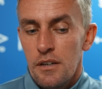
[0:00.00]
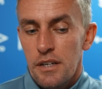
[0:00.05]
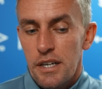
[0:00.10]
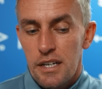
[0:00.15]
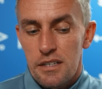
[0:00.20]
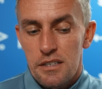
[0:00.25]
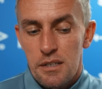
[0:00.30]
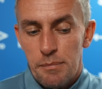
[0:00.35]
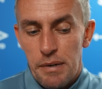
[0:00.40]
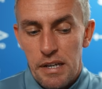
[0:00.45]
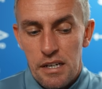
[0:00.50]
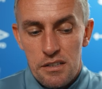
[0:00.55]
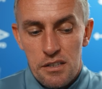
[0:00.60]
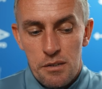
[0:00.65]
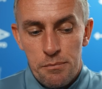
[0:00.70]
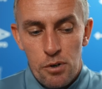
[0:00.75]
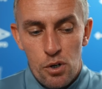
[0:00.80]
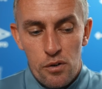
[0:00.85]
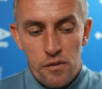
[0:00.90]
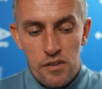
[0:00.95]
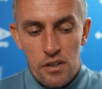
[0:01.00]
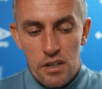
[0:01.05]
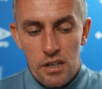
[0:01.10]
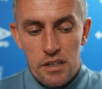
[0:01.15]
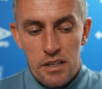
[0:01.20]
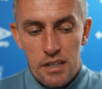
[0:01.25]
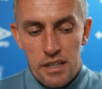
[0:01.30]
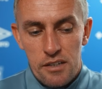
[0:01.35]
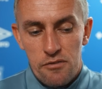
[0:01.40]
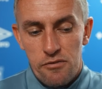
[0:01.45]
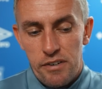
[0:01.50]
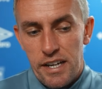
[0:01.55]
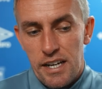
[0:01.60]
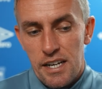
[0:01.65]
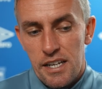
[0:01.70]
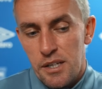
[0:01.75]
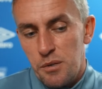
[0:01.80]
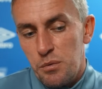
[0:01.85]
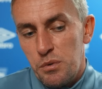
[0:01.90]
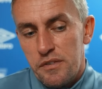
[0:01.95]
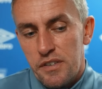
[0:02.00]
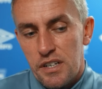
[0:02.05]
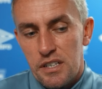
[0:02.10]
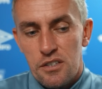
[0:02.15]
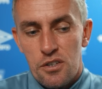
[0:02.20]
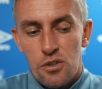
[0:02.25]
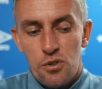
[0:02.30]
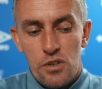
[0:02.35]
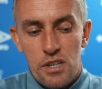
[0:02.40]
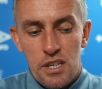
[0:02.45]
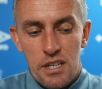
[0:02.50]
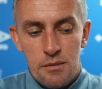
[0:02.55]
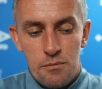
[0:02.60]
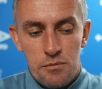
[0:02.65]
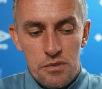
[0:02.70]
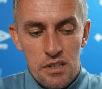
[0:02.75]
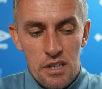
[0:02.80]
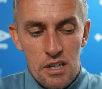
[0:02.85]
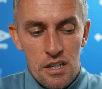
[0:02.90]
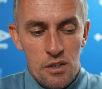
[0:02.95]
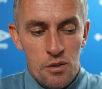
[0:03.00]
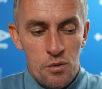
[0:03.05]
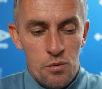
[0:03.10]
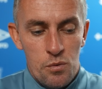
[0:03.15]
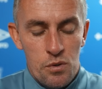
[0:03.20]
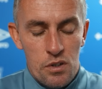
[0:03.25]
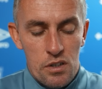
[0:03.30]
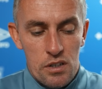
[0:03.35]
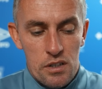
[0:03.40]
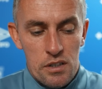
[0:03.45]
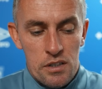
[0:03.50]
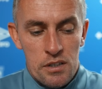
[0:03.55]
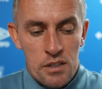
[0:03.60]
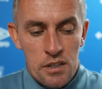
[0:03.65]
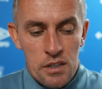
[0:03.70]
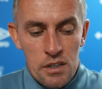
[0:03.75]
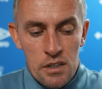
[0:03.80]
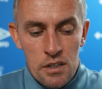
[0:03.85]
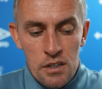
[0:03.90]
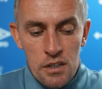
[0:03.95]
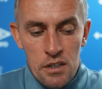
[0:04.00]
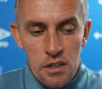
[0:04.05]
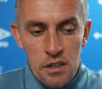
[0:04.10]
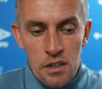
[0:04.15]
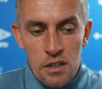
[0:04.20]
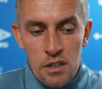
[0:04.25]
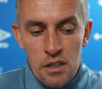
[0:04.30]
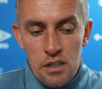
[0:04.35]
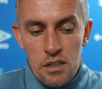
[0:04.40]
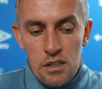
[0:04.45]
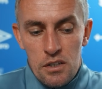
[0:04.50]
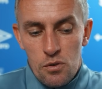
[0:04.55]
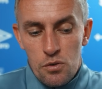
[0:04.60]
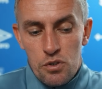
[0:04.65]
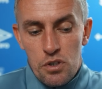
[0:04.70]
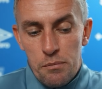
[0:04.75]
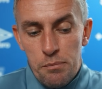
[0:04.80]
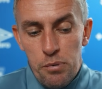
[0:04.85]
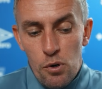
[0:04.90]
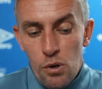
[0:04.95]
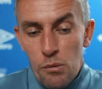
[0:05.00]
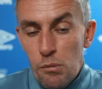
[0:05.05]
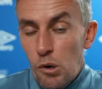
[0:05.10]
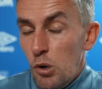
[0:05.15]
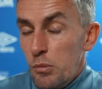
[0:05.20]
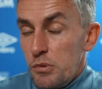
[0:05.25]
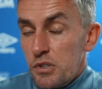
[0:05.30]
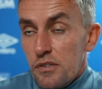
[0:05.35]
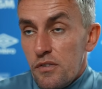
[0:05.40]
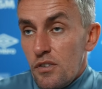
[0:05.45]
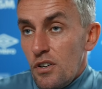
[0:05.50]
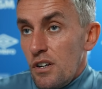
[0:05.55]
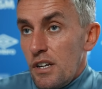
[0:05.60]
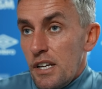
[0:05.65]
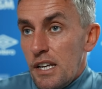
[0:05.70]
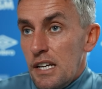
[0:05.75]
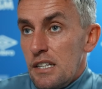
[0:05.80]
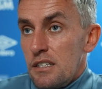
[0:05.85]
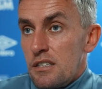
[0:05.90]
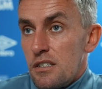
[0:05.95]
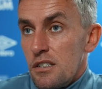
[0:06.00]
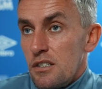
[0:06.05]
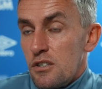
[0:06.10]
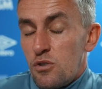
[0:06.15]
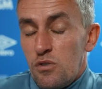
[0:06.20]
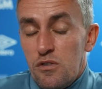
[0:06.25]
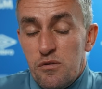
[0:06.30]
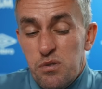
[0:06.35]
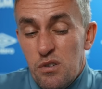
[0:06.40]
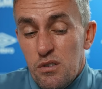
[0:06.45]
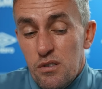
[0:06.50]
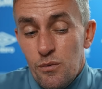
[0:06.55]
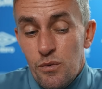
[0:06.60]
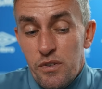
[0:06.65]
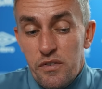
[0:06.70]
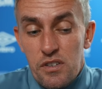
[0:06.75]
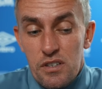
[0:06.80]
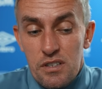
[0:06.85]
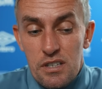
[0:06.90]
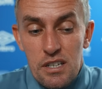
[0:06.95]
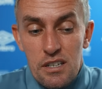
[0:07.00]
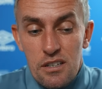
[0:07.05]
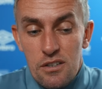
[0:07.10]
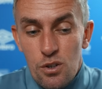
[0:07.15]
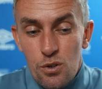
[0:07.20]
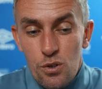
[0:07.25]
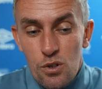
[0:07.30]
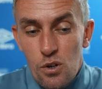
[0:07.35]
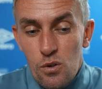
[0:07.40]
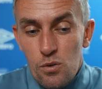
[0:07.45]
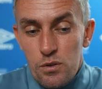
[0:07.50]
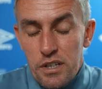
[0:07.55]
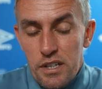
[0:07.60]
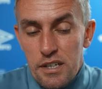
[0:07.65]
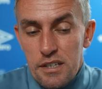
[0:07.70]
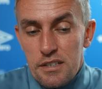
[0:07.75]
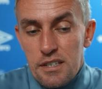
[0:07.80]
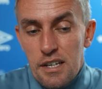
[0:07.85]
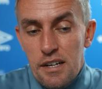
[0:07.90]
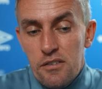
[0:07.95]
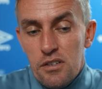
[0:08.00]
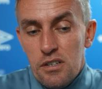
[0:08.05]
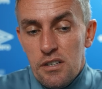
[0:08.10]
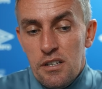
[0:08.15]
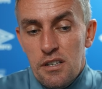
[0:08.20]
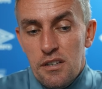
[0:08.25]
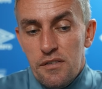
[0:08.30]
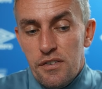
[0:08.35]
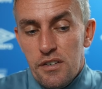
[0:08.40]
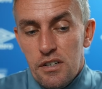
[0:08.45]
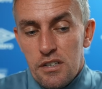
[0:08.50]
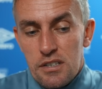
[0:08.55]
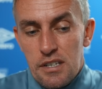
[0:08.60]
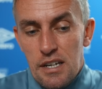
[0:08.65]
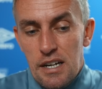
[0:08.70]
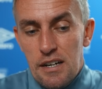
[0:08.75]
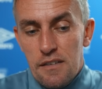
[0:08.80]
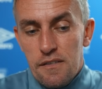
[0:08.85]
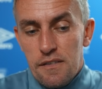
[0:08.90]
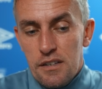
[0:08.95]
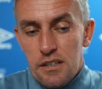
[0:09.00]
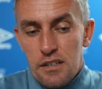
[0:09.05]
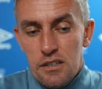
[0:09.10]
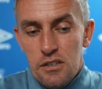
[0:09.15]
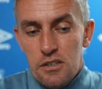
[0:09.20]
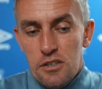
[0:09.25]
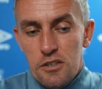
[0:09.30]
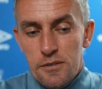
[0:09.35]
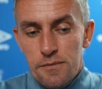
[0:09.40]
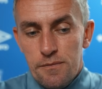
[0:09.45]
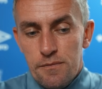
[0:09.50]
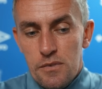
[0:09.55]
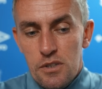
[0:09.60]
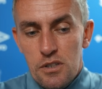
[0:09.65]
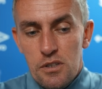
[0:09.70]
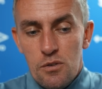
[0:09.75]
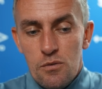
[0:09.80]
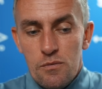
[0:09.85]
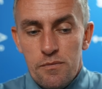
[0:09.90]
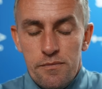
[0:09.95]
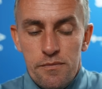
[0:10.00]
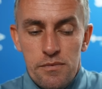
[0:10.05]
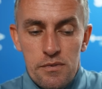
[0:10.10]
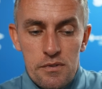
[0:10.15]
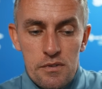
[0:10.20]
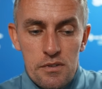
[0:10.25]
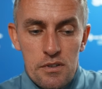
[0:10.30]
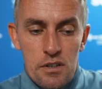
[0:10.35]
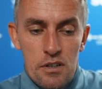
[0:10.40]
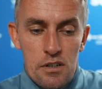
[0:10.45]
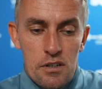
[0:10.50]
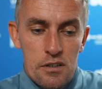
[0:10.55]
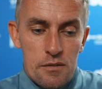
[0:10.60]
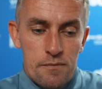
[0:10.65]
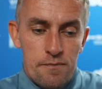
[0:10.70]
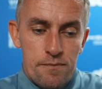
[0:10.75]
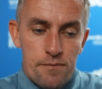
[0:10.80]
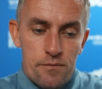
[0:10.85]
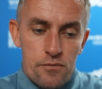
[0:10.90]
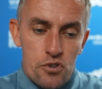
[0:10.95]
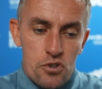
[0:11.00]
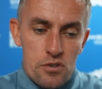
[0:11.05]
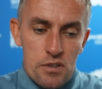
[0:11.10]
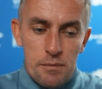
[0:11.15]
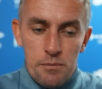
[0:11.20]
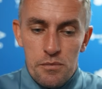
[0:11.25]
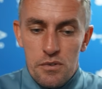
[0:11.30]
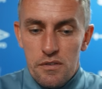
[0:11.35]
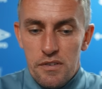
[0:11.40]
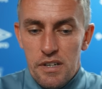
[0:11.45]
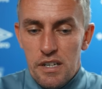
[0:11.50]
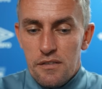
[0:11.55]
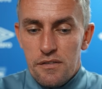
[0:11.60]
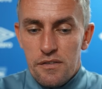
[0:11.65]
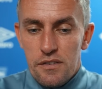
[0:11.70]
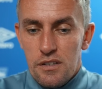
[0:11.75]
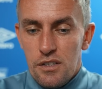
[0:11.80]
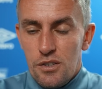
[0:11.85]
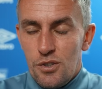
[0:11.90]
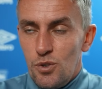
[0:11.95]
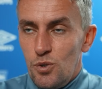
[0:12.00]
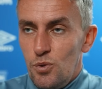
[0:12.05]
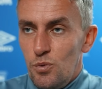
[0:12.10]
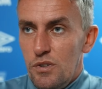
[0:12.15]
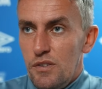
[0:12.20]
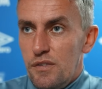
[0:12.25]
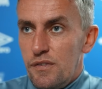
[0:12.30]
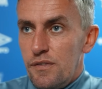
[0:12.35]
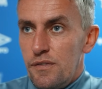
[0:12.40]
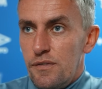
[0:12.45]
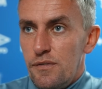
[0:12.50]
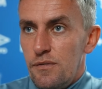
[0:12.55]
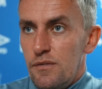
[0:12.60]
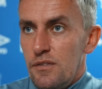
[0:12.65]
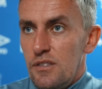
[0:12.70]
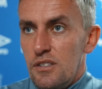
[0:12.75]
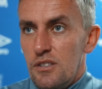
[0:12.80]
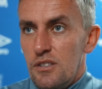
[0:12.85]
Yeah, it's a balance of both. Look, I think in reality, we've had two games now where, some poor moments have gone against us. We've conceded two goals against Everton in the first half that are stripped of anything to do with,